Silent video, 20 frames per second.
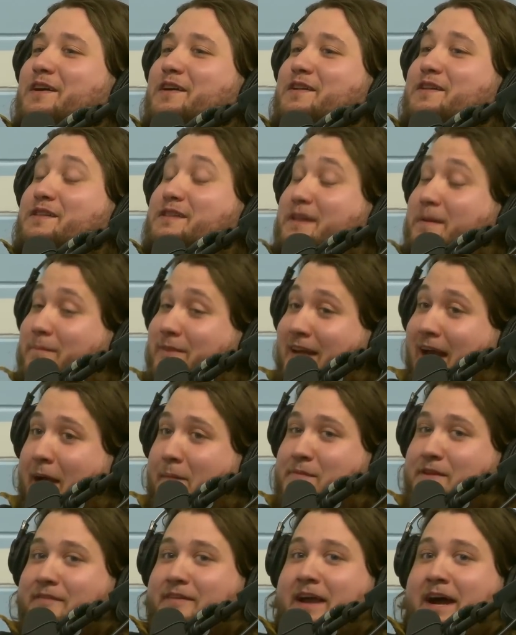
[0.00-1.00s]

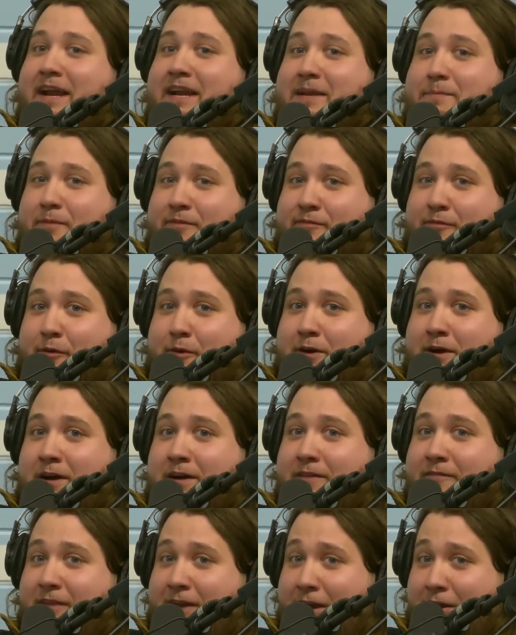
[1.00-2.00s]
sometimes I've gotten it before
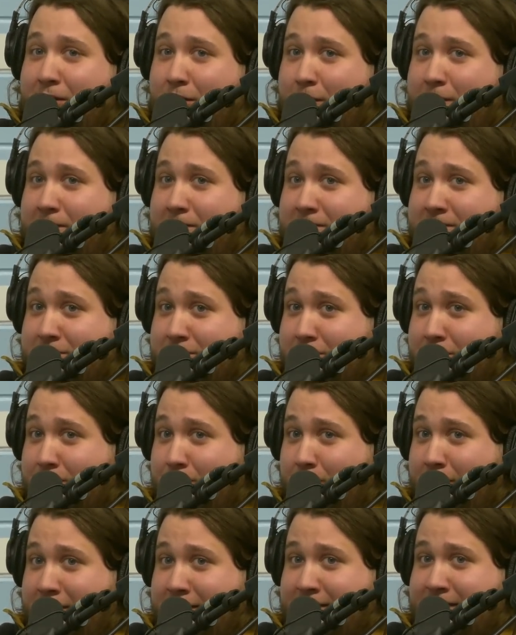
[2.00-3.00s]
if they don't know what they're
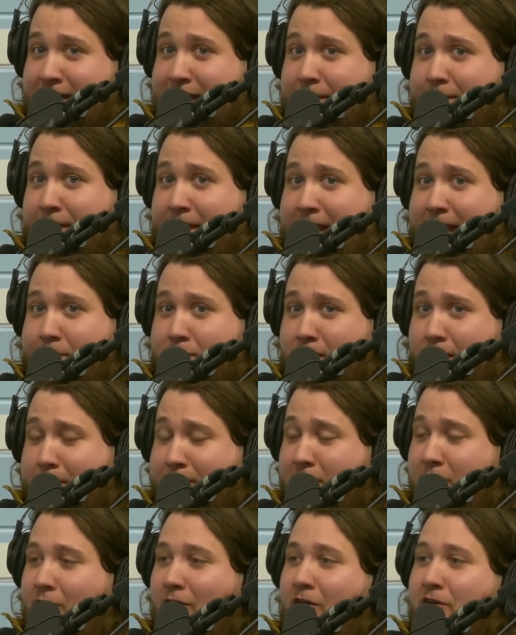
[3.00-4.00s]
doing. One time a guy brought
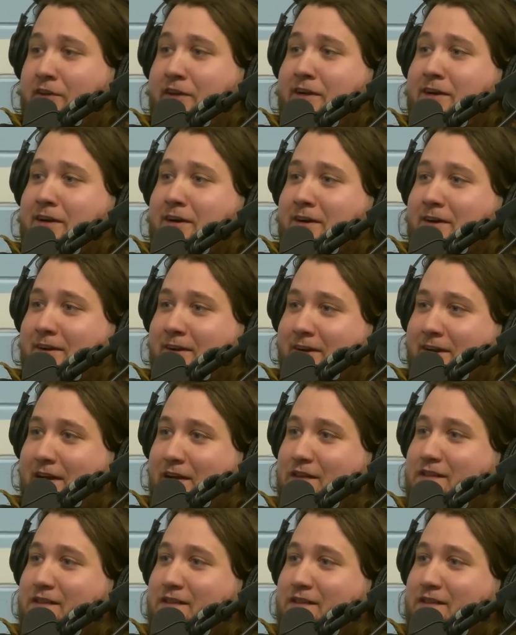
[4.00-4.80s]
me a whole deer, not